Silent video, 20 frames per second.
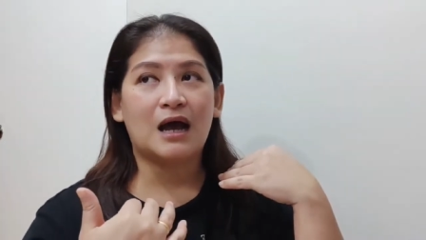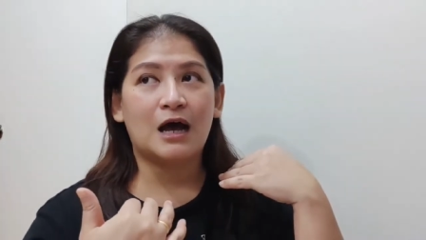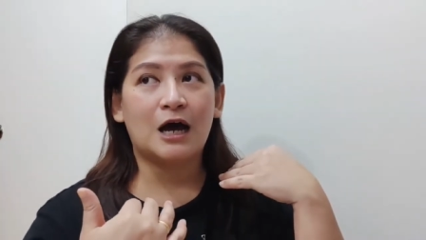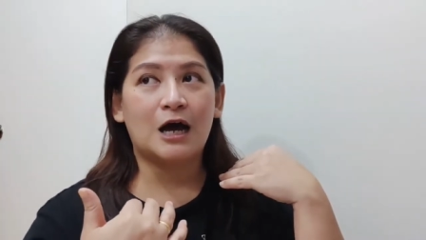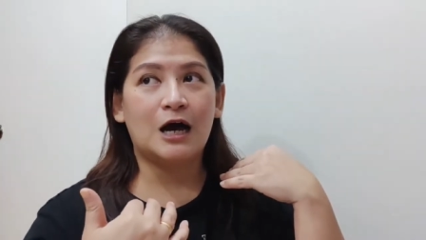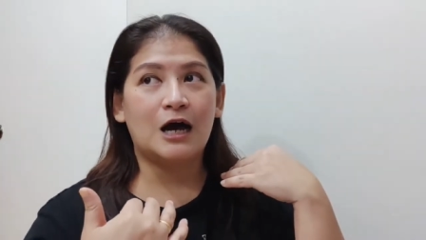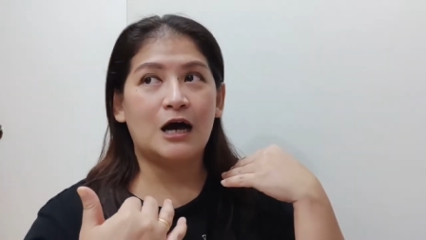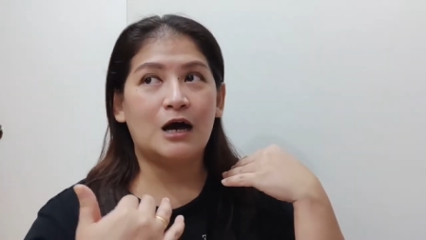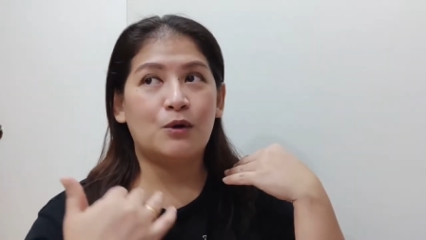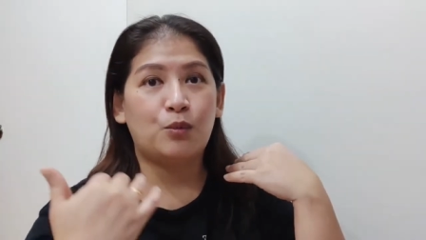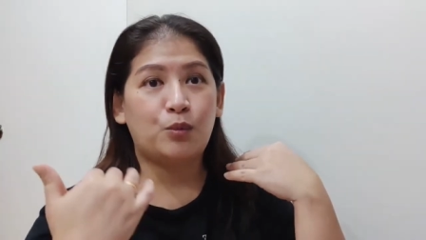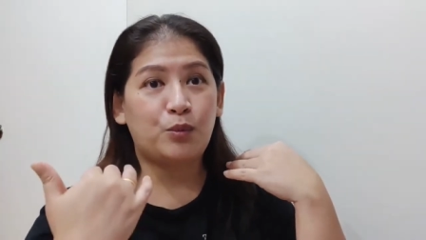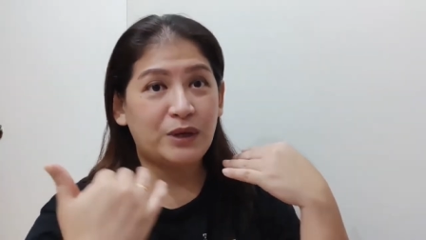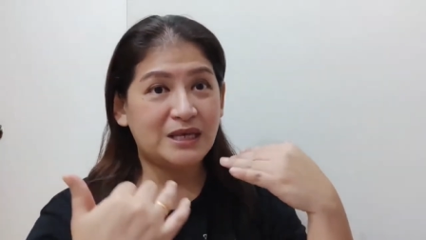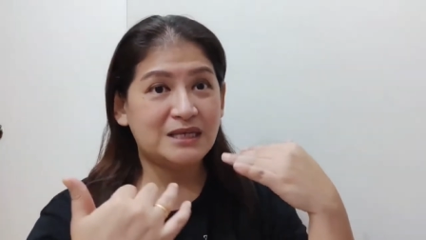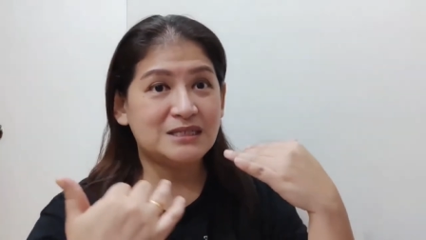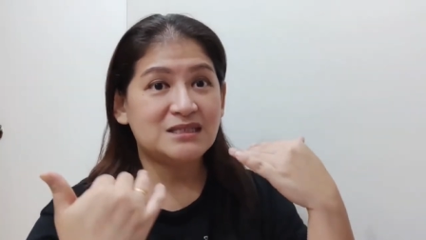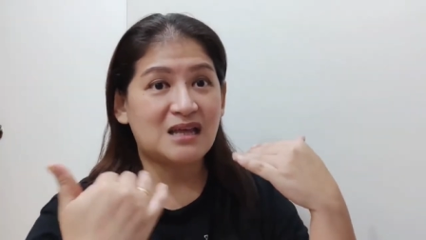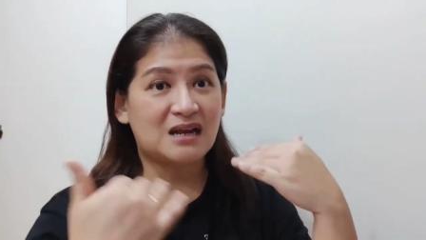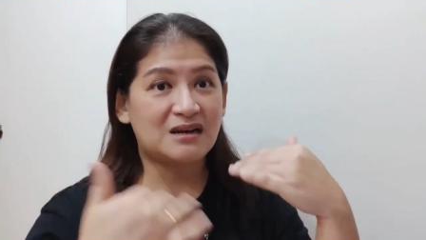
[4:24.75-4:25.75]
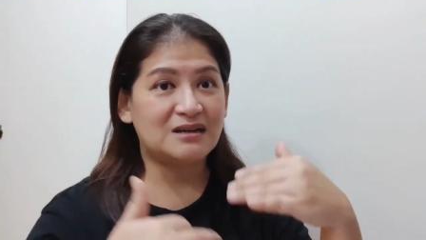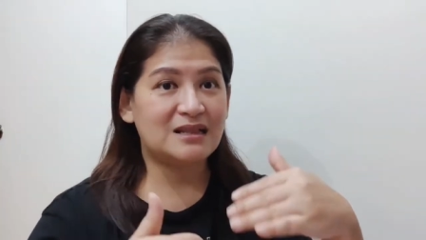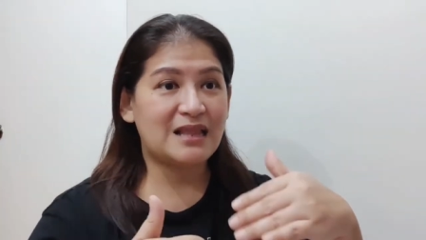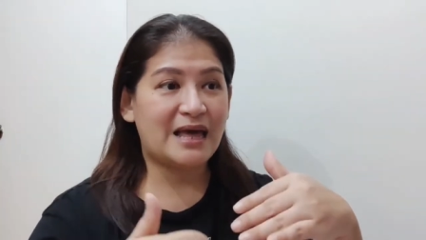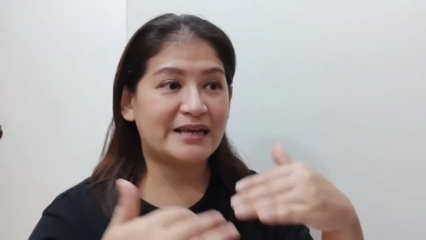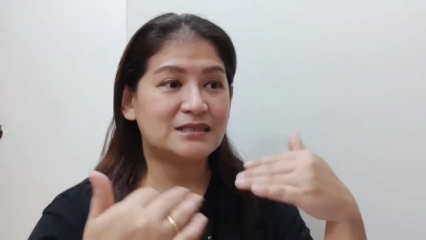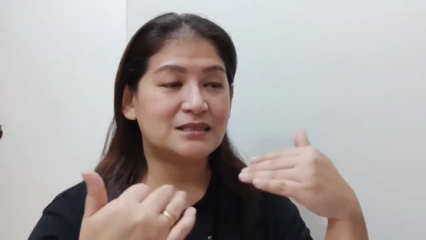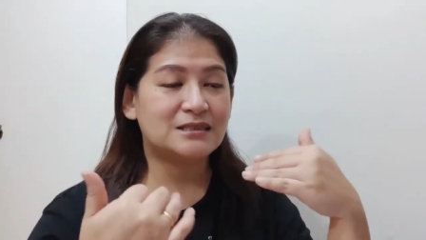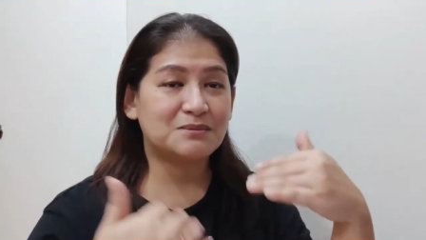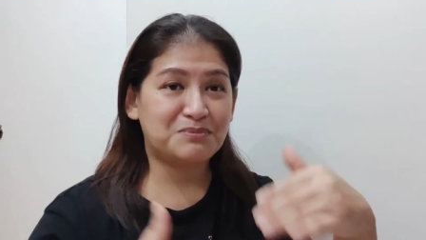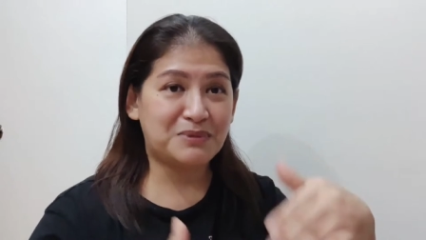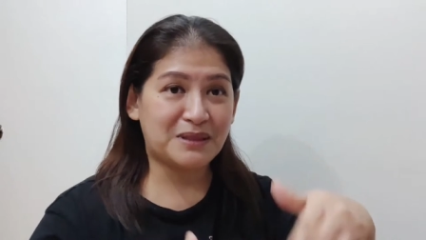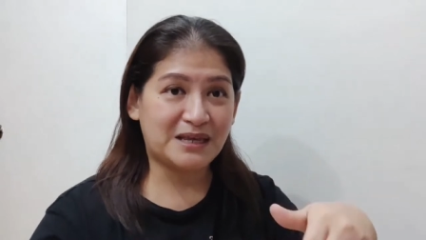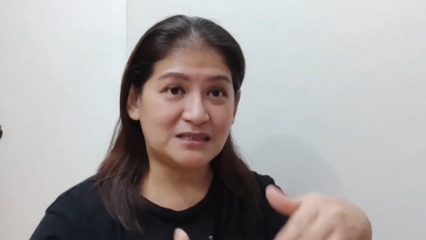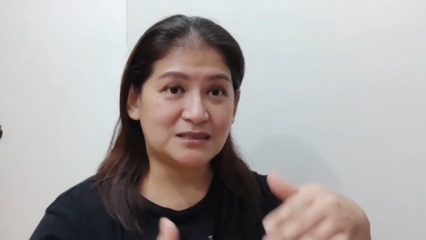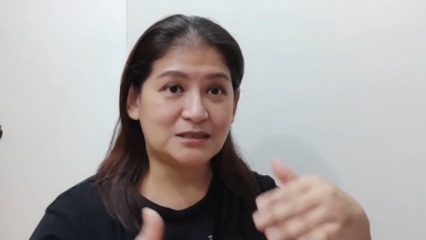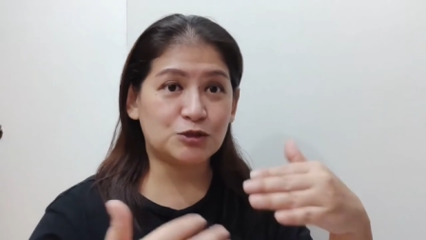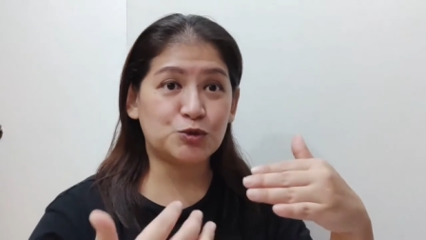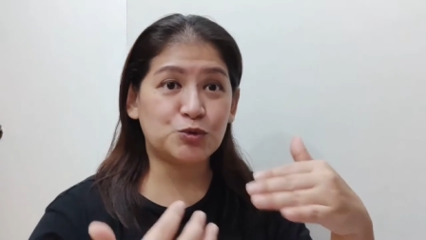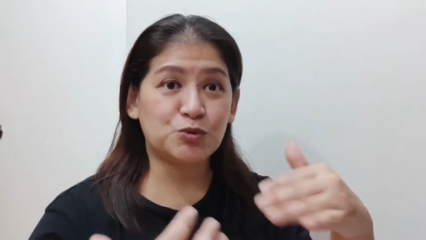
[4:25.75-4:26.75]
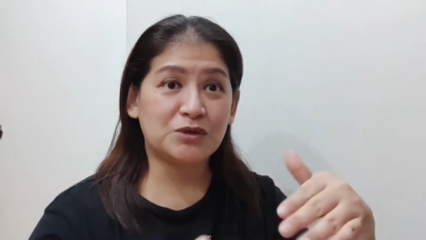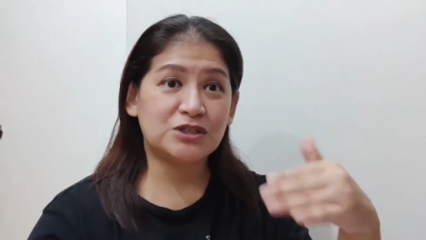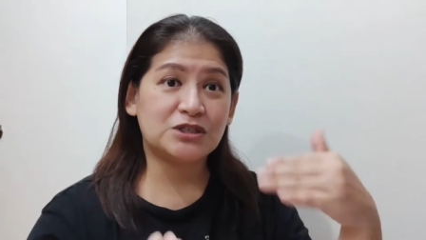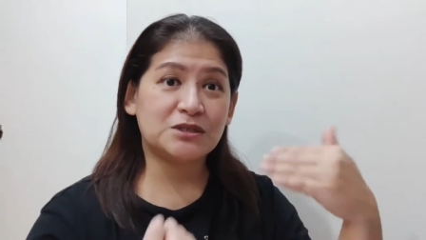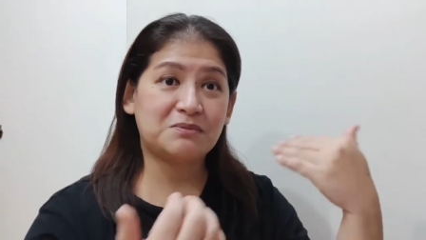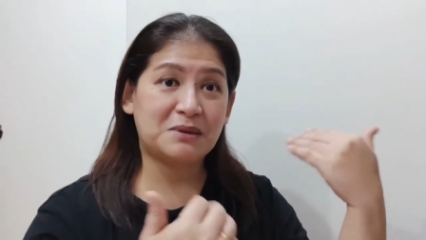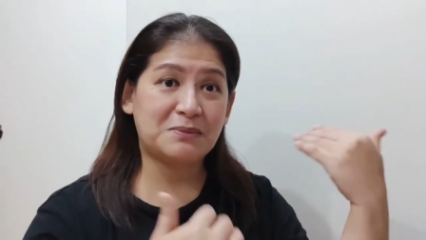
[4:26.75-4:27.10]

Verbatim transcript: Uh, we sterilized the place as soon as